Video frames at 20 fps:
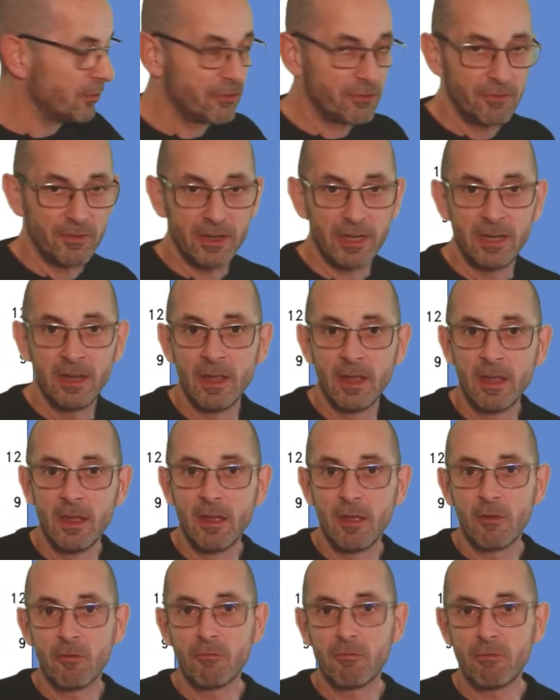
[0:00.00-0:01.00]
to the
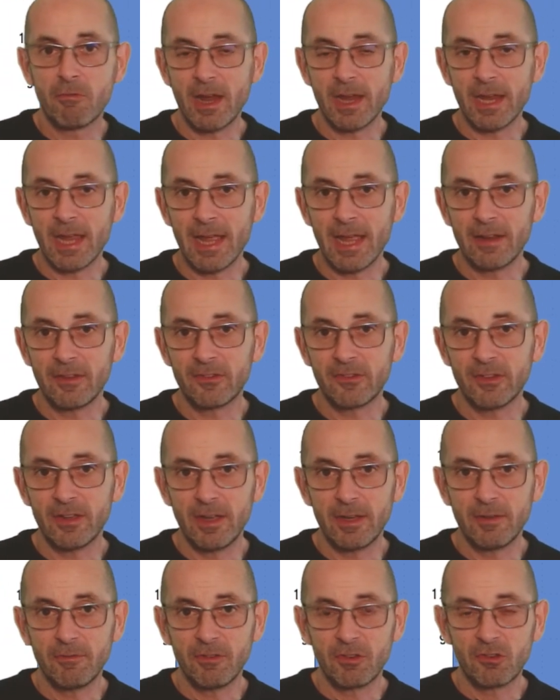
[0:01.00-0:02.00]
right-hand
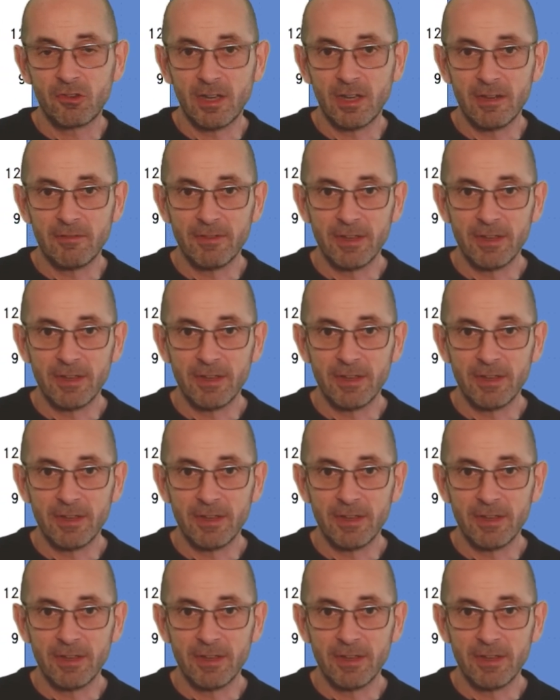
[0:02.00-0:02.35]
side of the chart